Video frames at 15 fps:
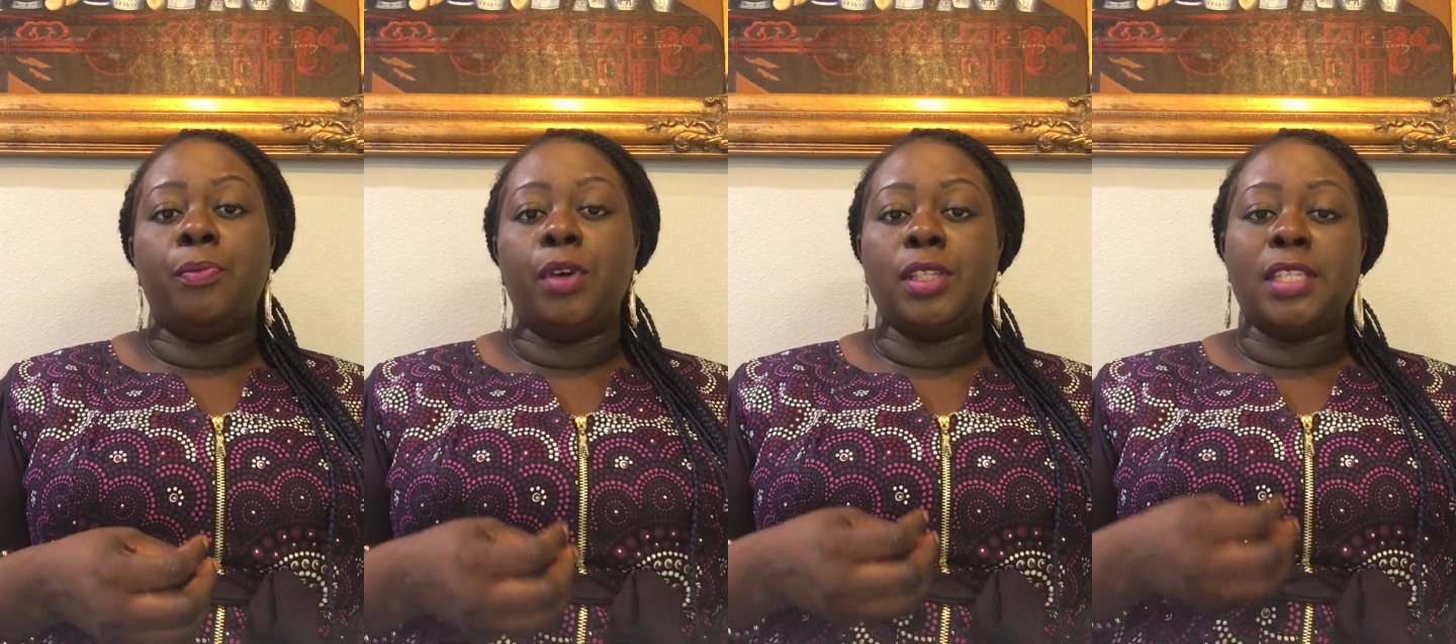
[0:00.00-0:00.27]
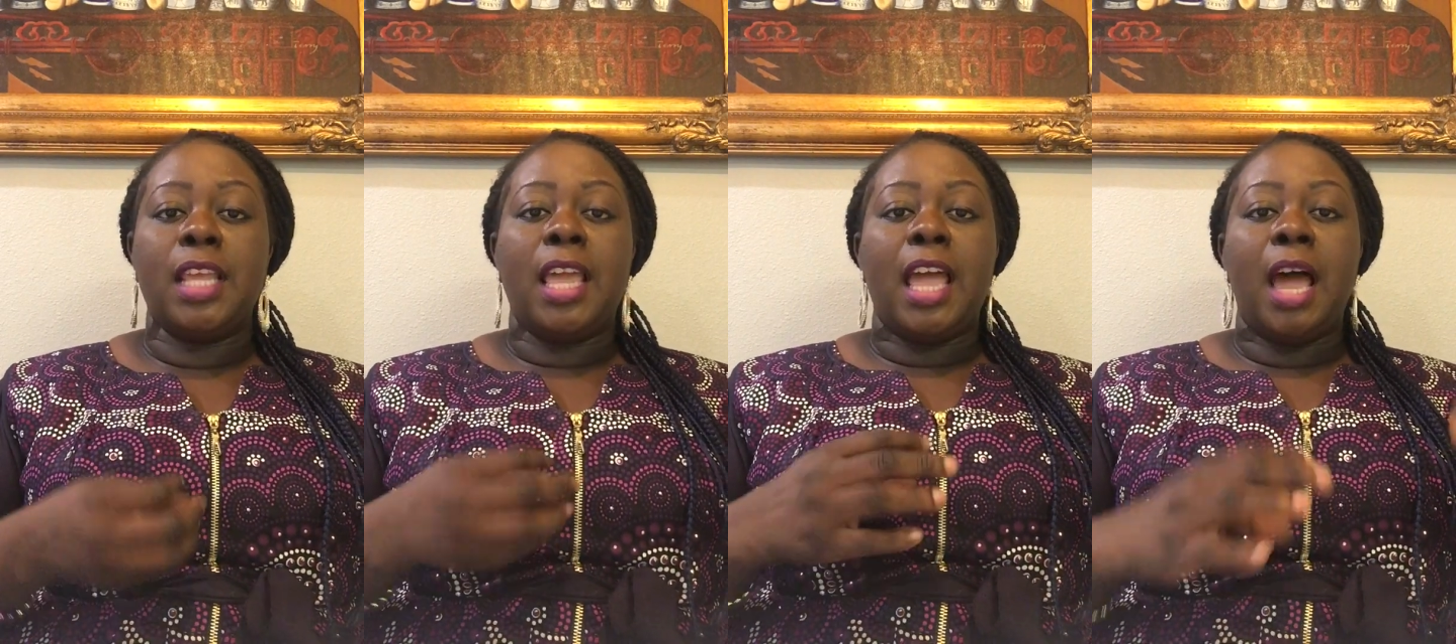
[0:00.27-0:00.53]

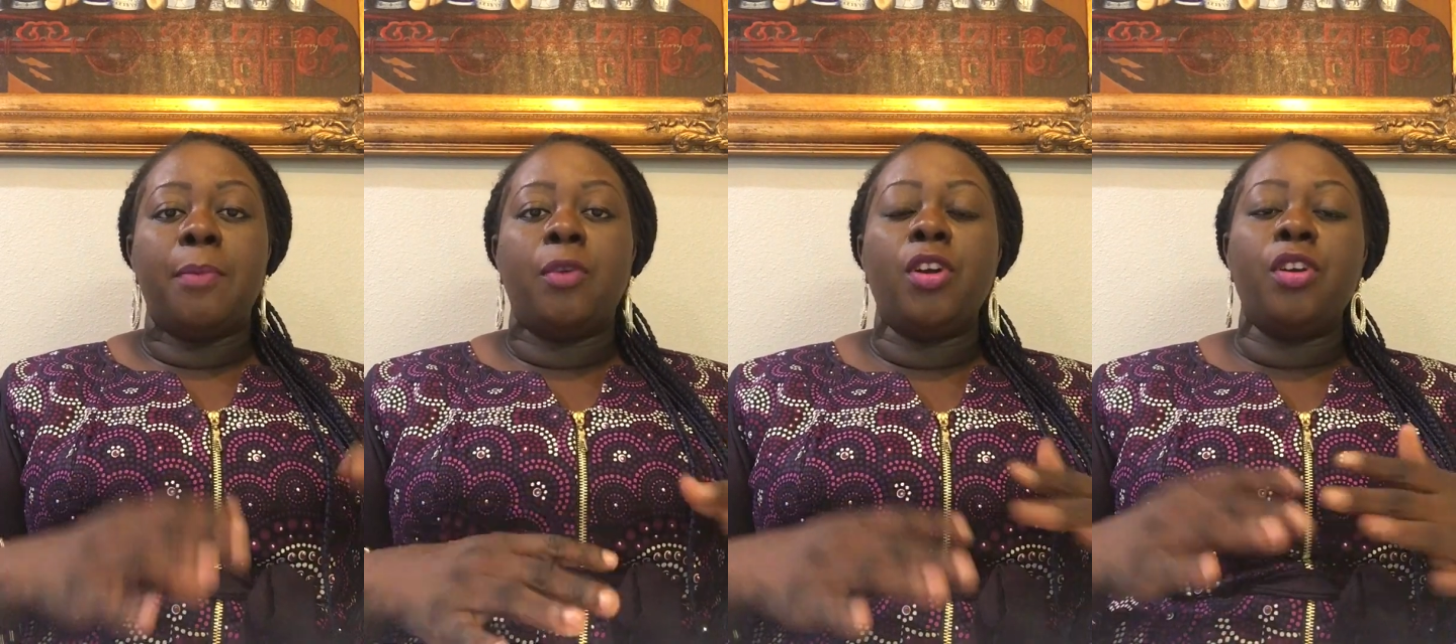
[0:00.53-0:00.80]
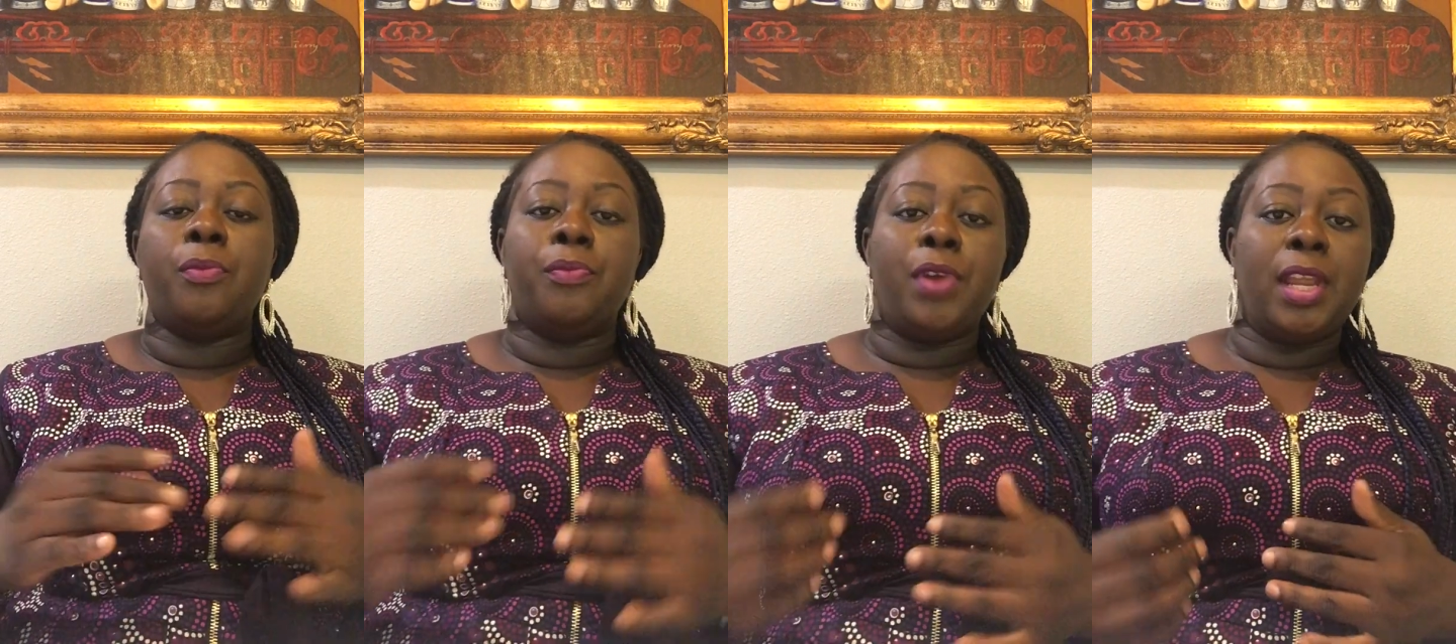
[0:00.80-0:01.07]
but I'm
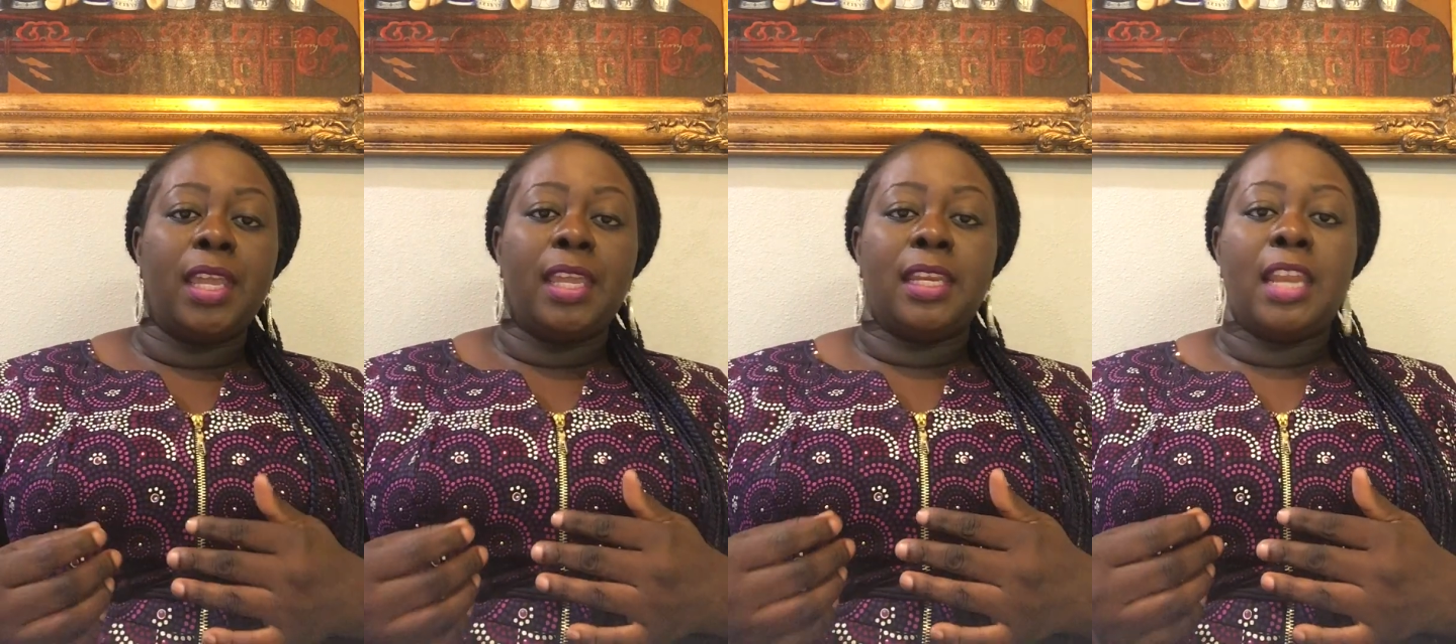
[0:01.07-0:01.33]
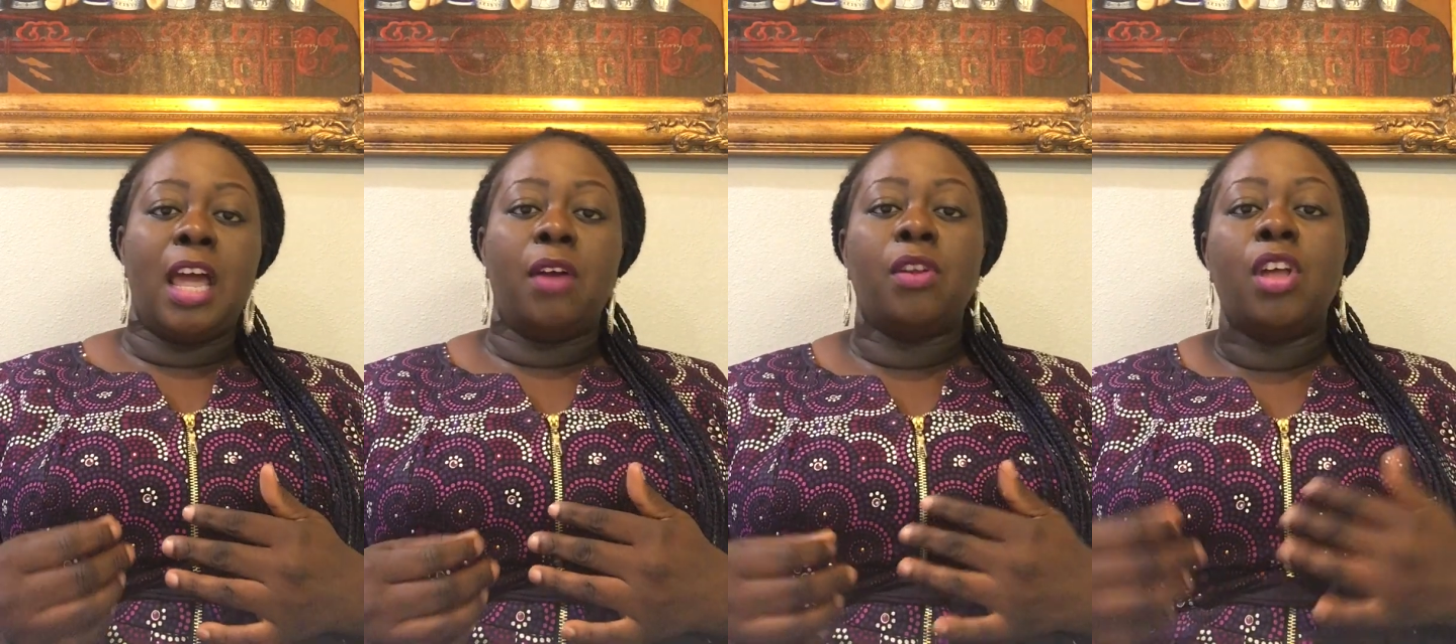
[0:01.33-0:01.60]
going to break it
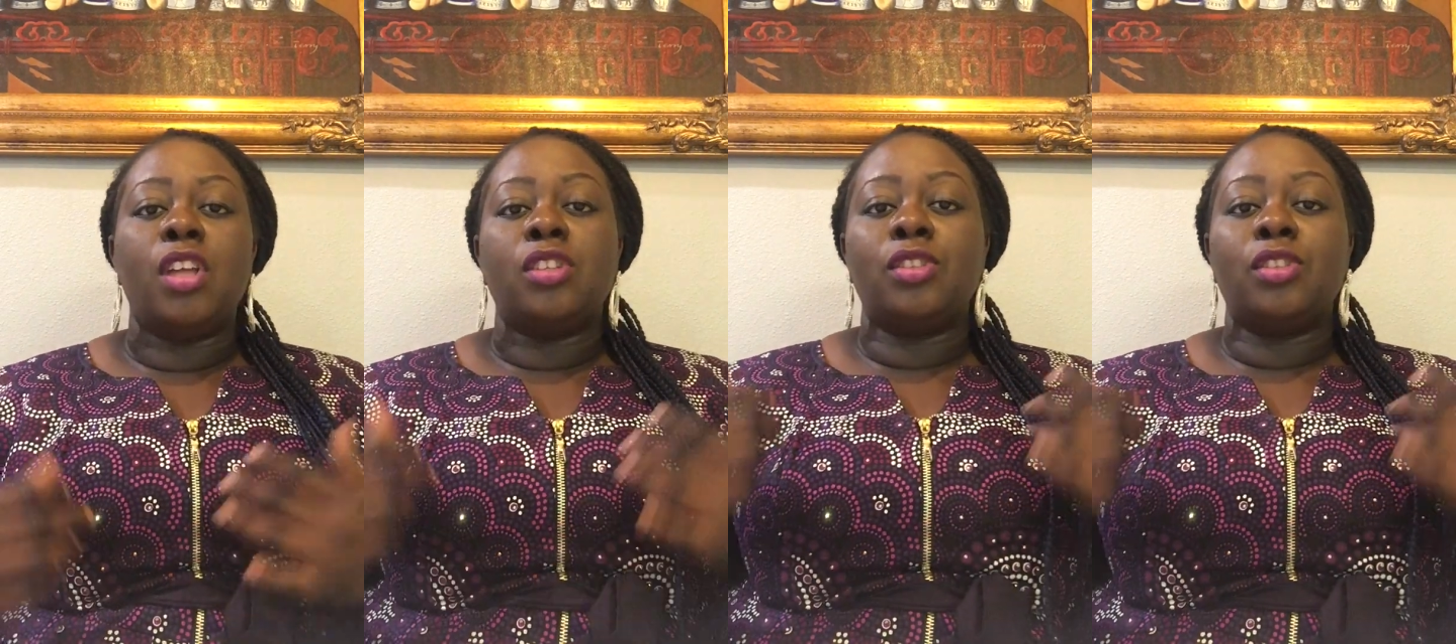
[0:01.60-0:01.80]
down.